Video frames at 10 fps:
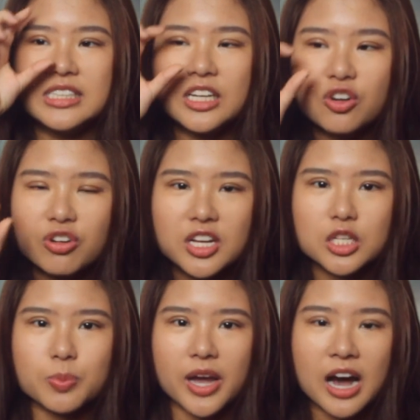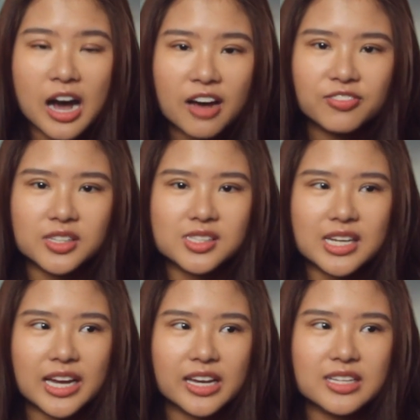decreased by half its
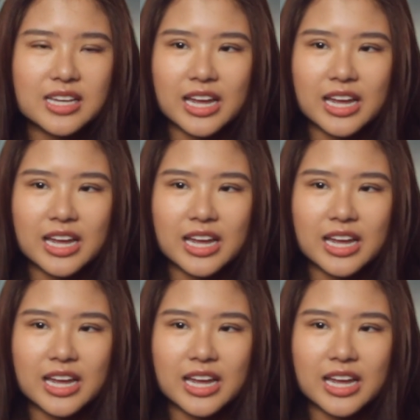size,